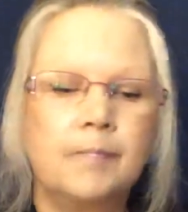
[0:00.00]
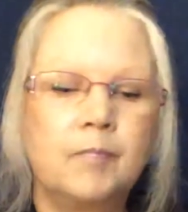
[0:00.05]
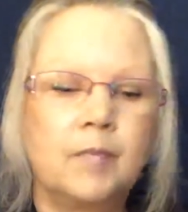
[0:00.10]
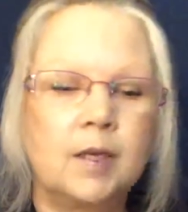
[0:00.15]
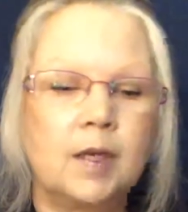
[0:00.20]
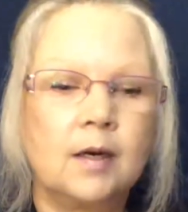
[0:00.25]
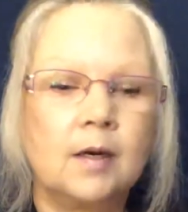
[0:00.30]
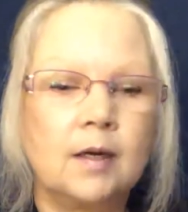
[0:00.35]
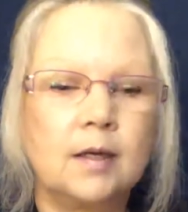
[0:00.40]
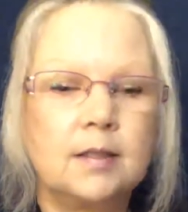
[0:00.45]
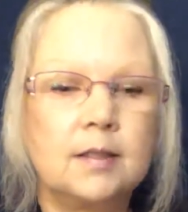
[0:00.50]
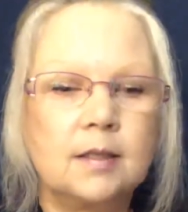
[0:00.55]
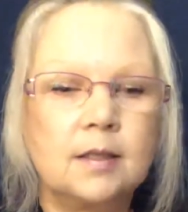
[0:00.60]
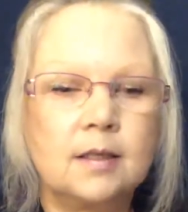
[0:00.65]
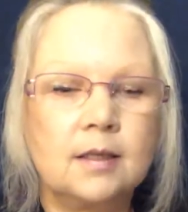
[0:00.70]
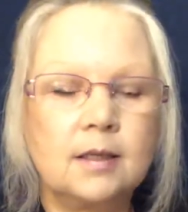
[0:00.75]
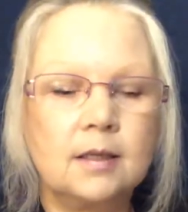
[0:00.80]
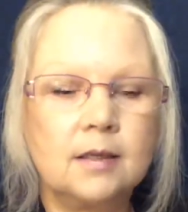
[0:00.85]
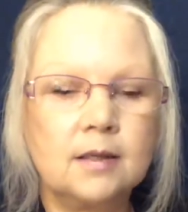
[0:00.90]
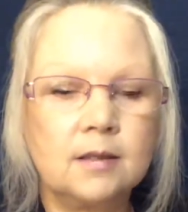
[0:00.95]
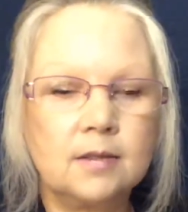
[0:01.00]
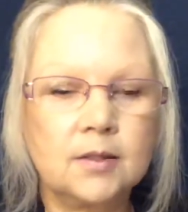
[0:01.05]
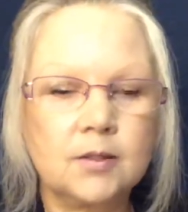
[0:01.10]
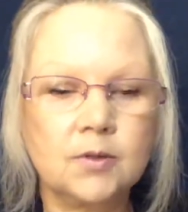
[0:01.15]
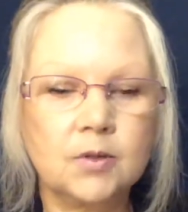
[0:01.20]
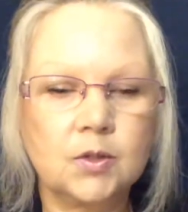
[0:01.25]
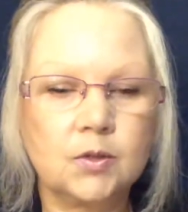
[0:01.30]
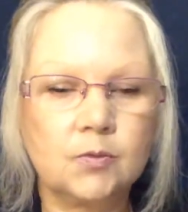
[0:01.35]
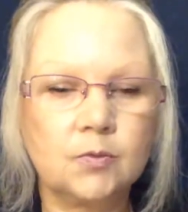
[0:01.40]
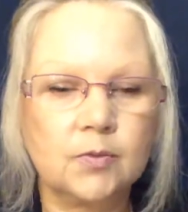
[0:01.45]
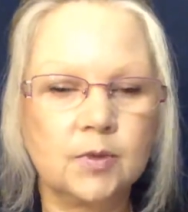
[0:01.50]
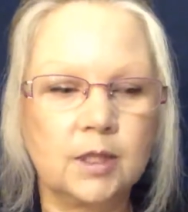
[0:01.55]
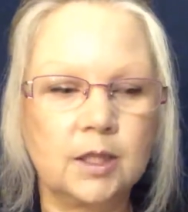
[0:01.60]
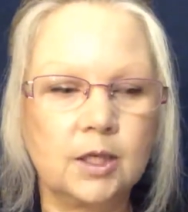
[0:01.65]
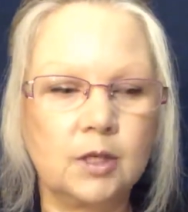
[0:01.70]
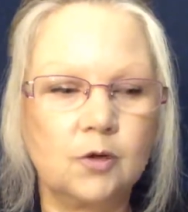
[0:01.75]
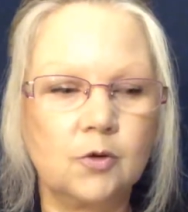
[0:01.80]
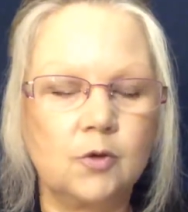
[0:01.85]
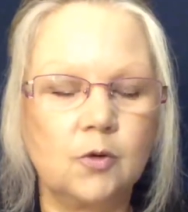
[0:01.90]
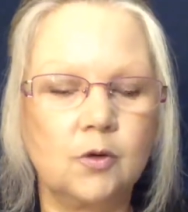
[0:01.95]
guys, I think this is a really
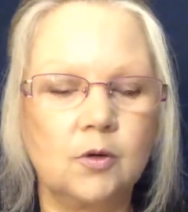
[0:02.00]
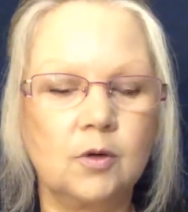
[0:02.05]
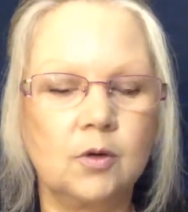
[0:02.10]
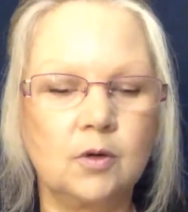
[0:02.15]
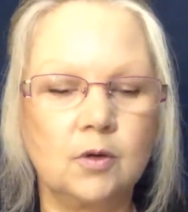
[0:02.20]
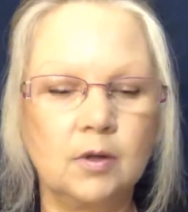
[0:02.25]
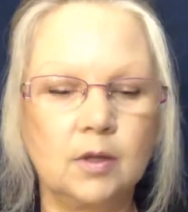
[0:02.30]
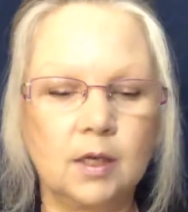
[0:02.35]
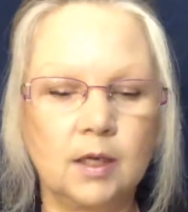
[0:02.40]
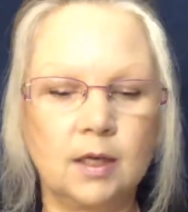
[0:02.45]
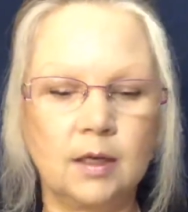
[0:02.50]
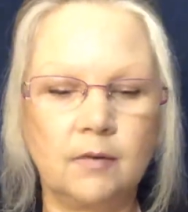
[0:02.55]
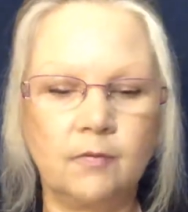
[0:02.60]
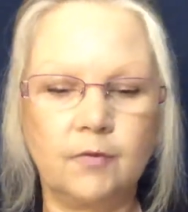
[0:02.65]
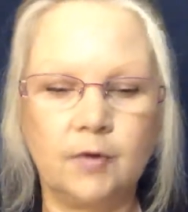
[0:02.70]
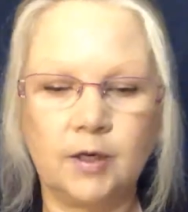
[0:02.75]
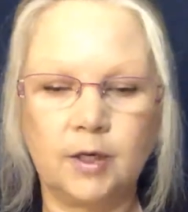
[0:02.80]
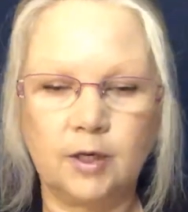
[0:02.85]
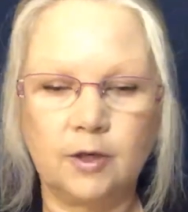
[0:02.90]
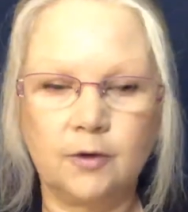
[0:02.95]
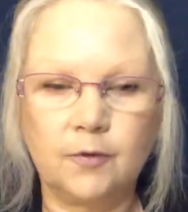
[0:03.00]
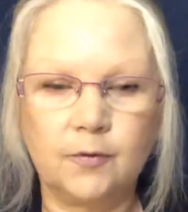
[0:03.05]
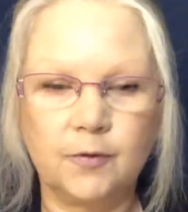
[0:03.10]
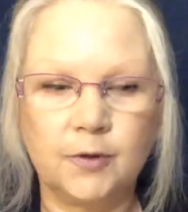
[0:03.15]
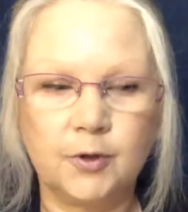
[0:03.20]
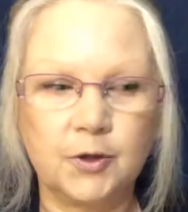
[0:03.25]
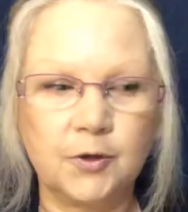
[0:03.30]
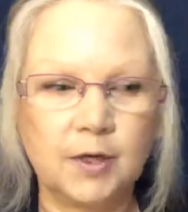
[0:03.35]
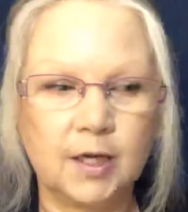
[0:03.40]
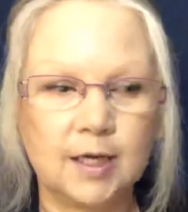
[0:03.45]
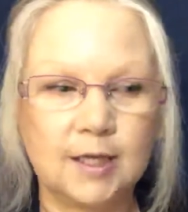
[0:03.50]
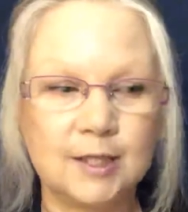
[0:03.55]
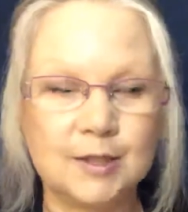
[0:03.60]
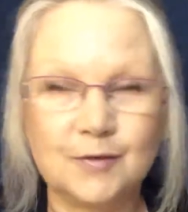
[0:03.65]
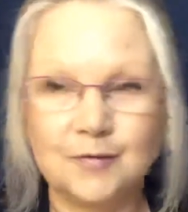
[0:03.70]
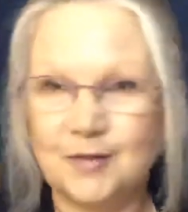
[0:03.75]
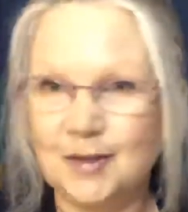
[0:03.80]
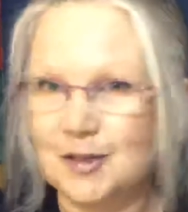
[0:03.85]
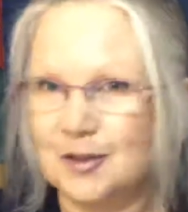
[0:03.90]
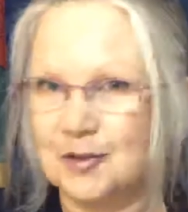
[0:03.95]
cool uh, video for you guys, if
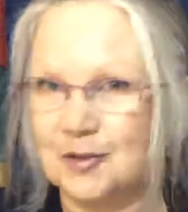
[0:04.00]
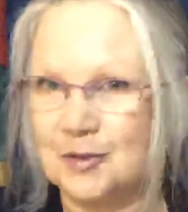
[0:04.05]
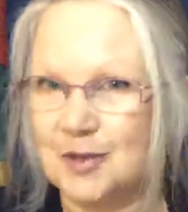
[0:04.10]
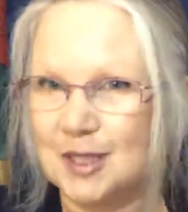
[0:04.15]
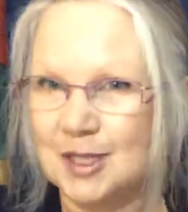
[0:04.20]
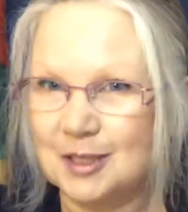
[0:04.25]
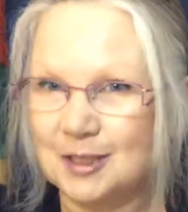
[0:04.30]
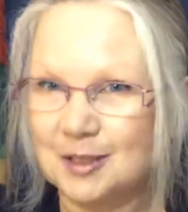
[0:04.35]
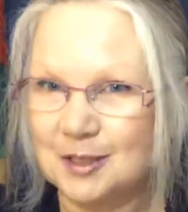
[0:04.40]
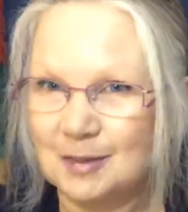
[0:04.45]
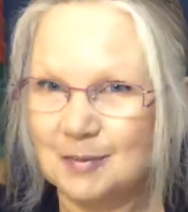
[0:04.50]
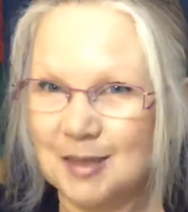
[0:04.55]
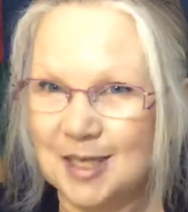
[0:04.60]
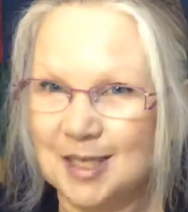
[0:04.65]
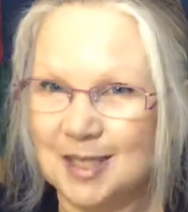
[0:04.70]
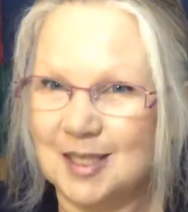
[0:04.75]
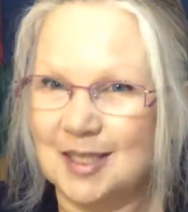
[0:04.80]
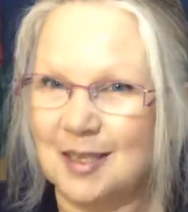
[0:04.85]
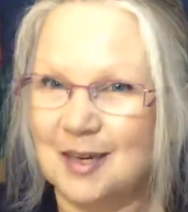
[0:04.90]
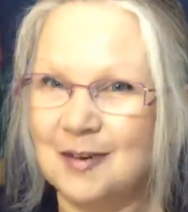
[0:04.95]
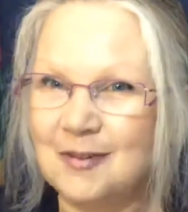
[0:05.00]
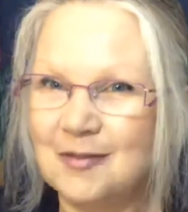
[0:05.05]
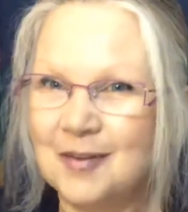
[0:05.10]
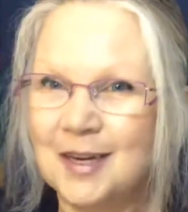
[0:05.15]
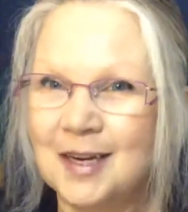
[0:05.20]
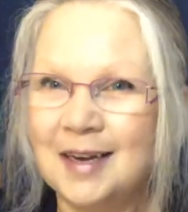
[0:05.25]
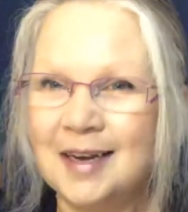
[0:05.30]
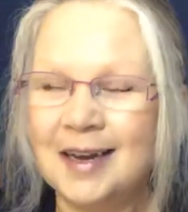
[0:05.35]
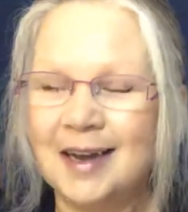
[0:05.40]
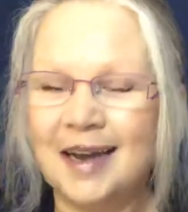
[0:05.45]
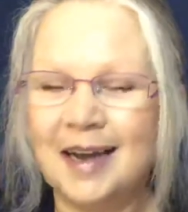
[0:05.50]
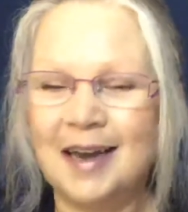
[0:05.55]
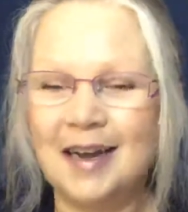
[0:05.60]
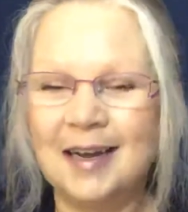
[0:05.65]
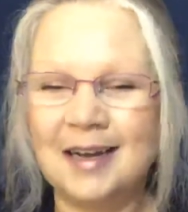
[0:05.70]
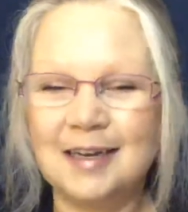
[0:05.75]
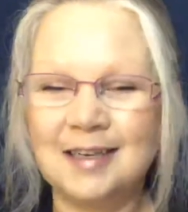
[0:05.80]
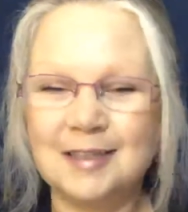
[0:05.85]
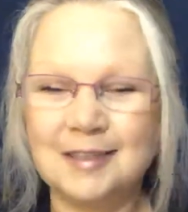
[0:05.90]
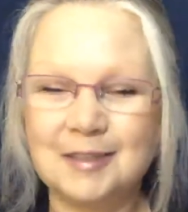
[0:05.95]
I do say so myself,
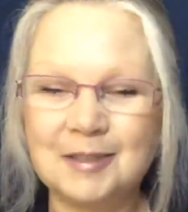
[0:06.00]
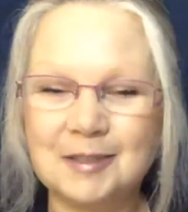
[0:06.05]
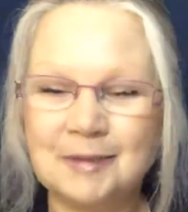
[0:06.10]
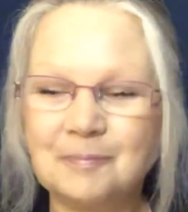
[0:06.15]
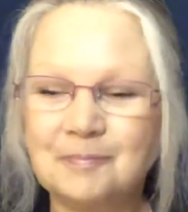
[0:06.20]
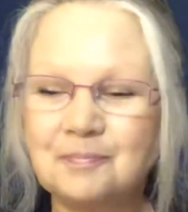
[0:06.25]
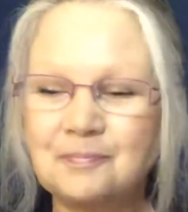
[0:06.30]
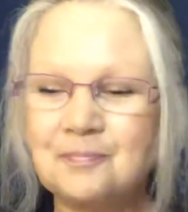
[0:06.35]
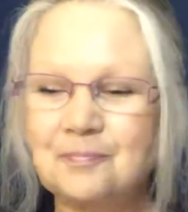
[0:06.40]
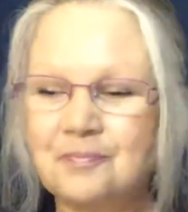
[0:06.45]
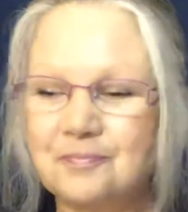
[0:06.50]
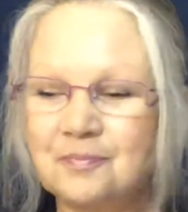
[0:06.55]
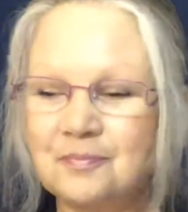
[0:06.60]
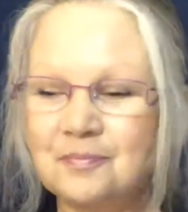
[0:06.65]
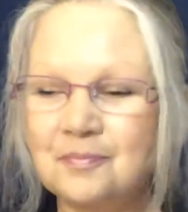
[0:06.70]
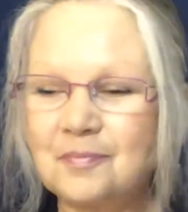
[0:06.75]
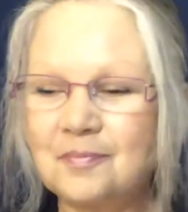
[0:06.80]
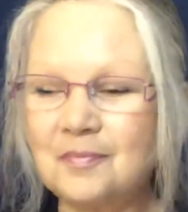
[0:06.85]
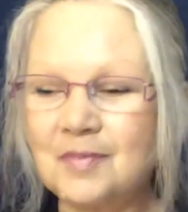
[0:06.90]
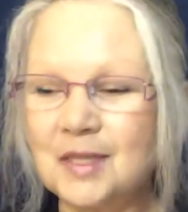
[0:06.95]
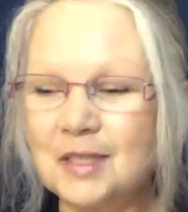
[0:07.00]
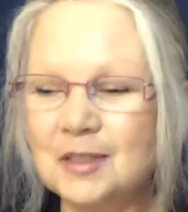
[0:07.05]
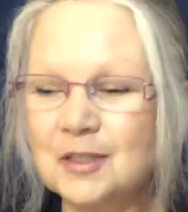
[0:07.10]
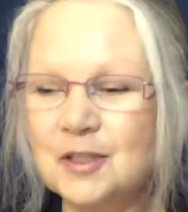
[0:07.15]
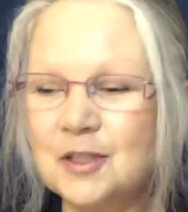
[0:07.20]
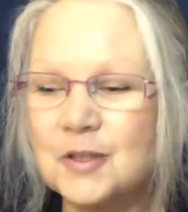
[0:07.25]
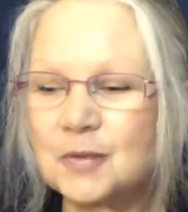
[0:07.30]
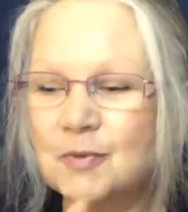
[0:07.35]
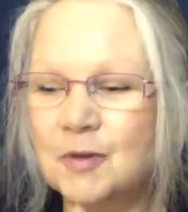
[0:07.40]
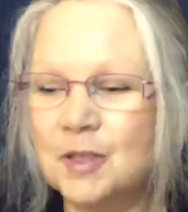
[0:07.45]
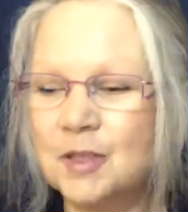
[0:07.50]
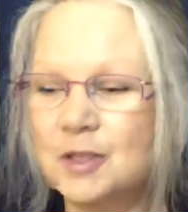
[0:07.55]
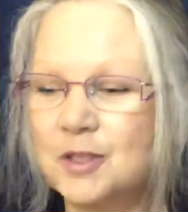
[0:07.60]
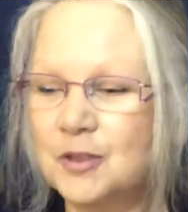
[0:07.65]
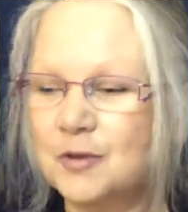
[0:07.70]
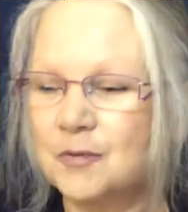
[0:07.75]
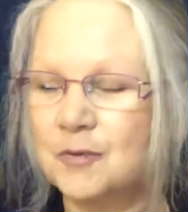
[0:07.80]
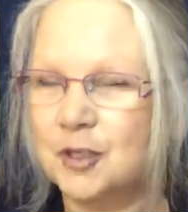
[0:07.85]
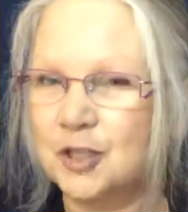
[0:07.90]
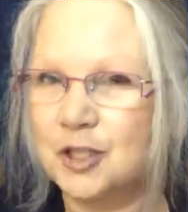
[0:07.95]
and just wanted to
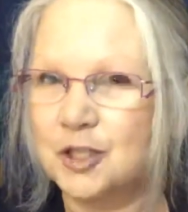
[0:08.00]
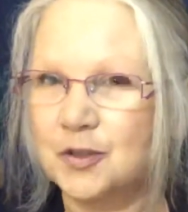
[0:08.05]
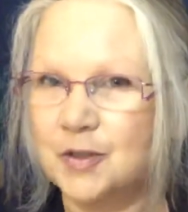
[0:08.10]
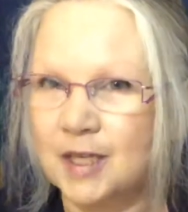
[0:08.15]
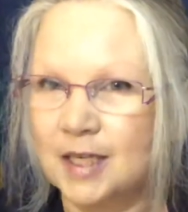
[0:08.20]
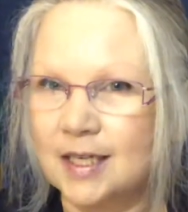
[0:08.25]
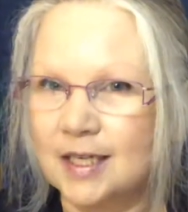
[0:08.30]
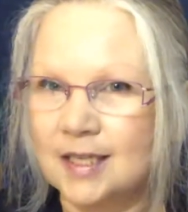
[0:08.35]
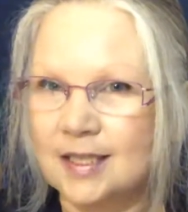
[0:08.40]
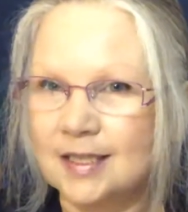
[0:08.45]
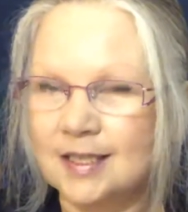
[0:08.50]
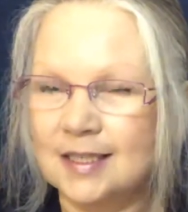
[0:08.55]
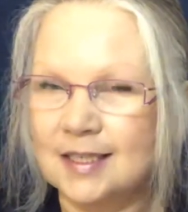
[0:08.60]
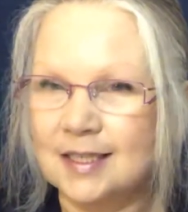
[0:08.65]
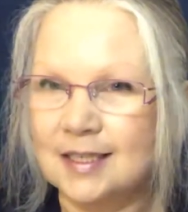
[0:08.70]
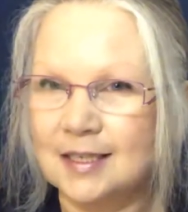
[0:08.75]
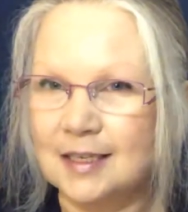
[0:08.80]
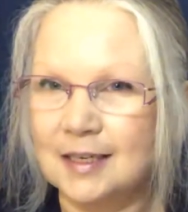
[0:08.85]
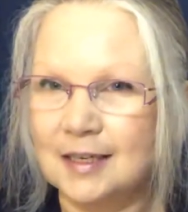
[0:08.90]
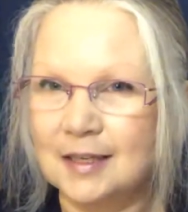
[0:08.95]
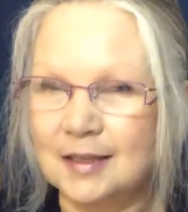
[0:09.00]
wish you guys uh,